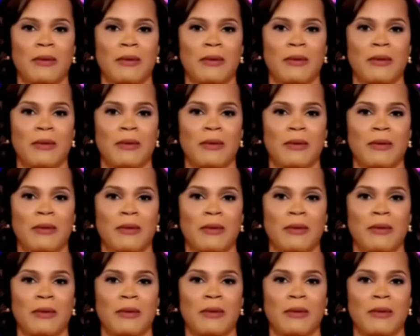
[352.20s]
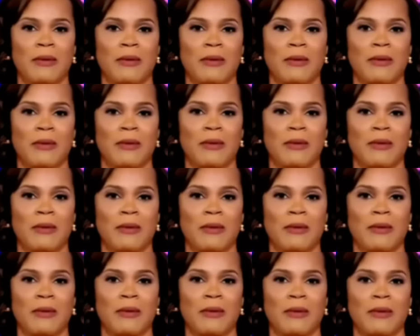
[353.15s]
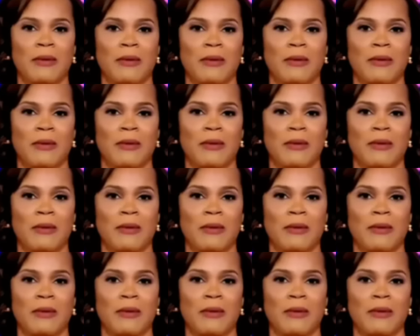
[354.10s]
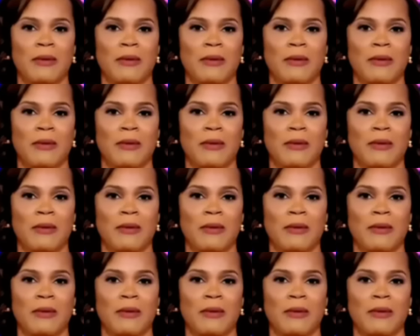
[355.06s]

[no speech]